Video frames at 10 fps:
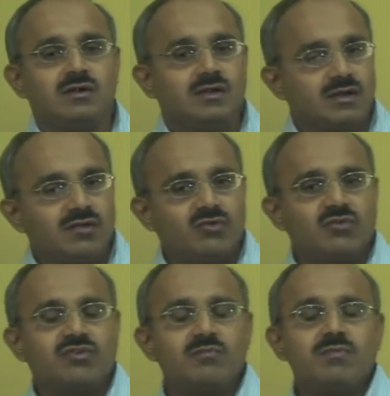Okay, so, you
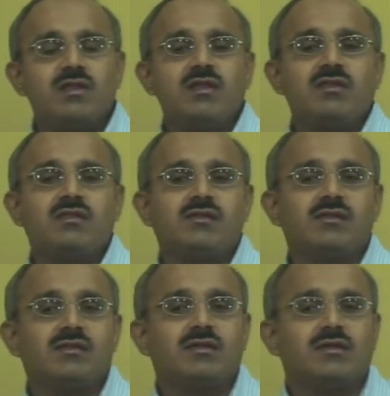simply
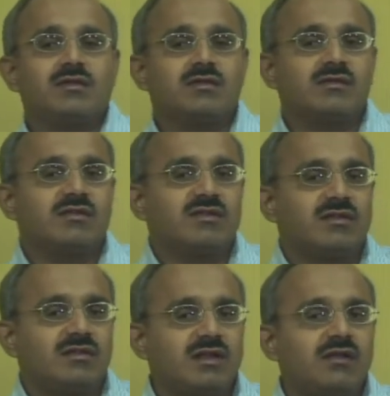
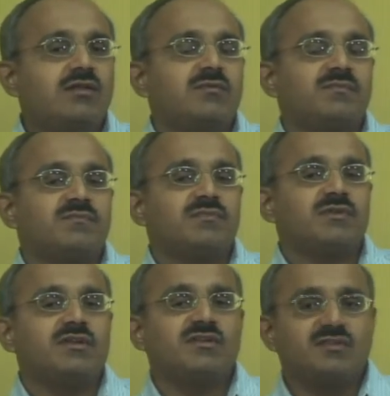let
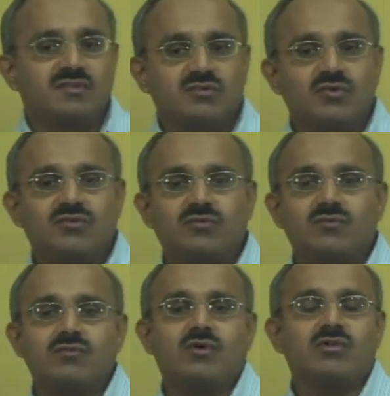the source
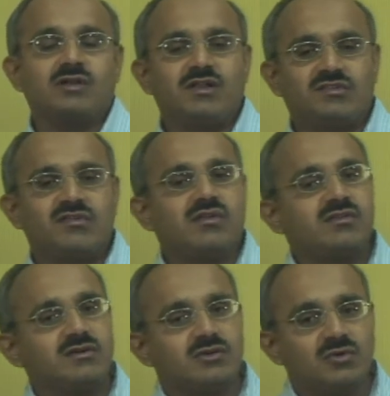or
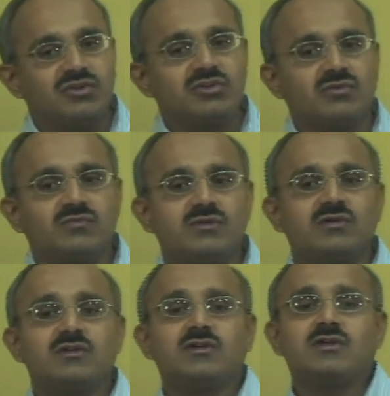the origin of the
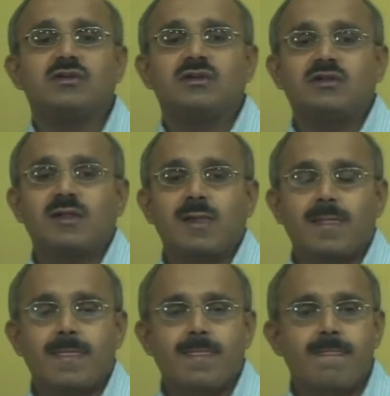
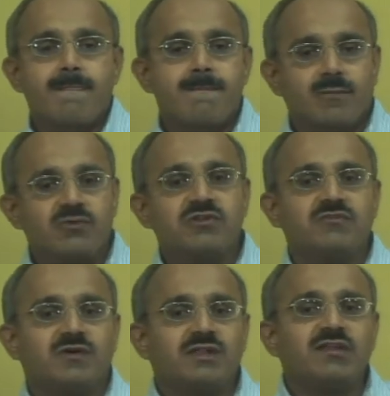origin
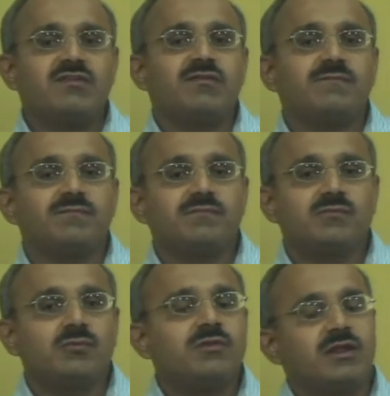vertex
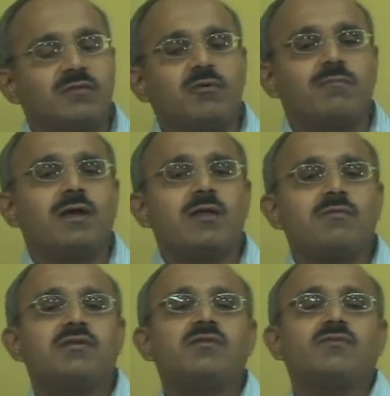to be the input
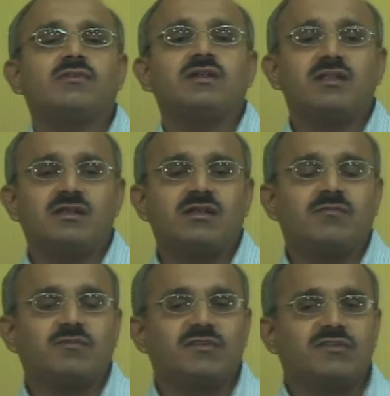parameter for the
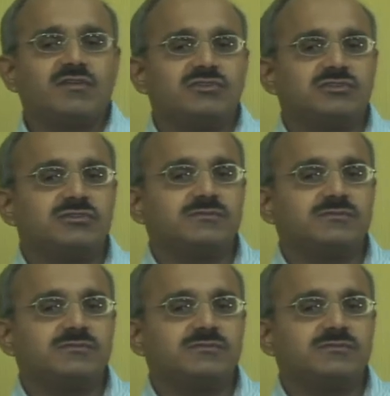depth first search.